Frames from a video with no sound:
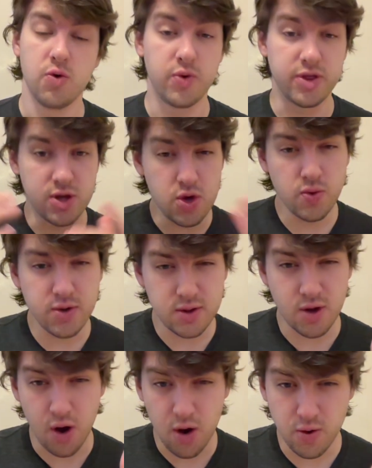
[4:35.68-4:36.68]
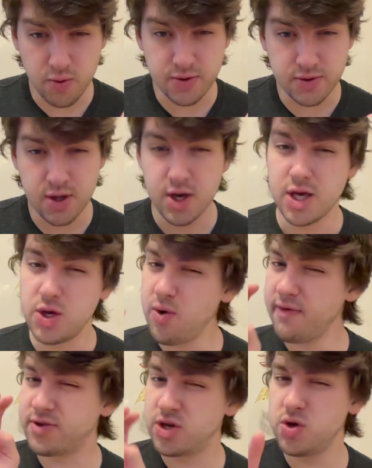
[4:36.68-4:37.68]
with you as the host, you
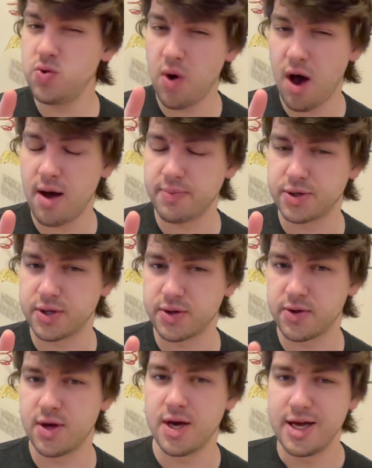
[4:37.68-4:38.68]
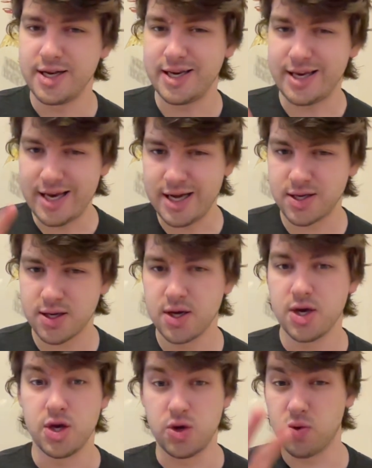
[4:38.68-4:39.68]
have 2 options to get
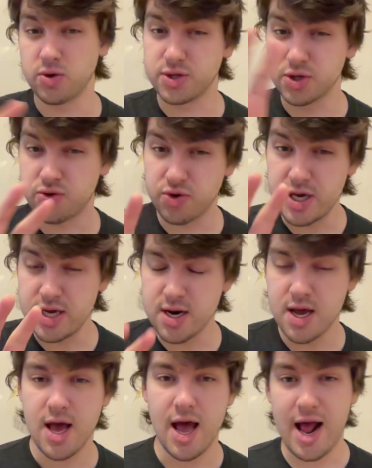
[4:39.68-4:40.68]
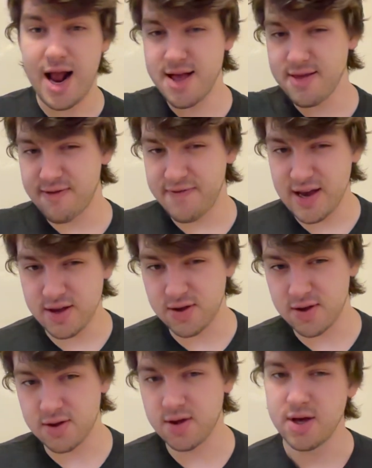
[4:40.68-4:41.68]
your screen and the
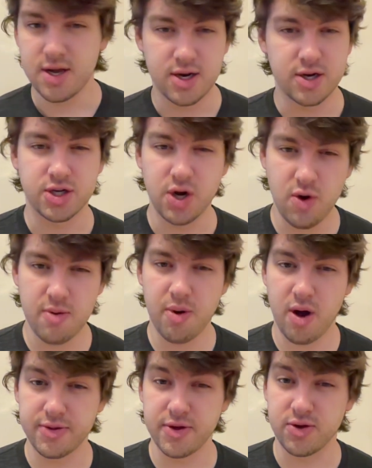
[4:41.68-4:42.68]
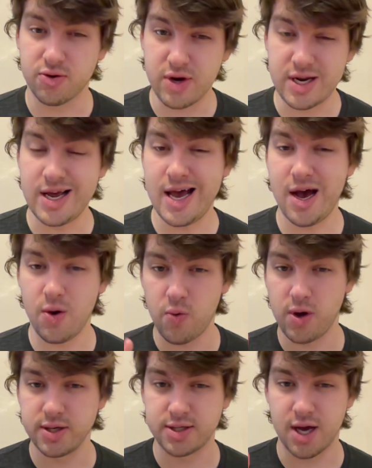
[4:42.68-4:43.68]
faces to show up on the screen at
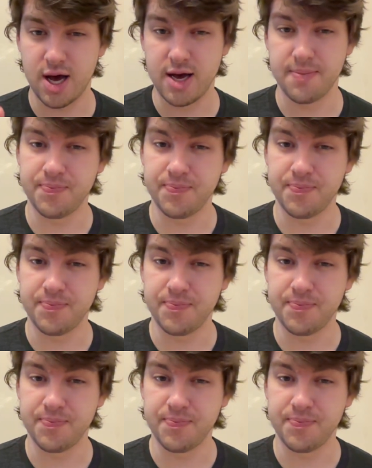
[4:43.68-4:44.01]
one time.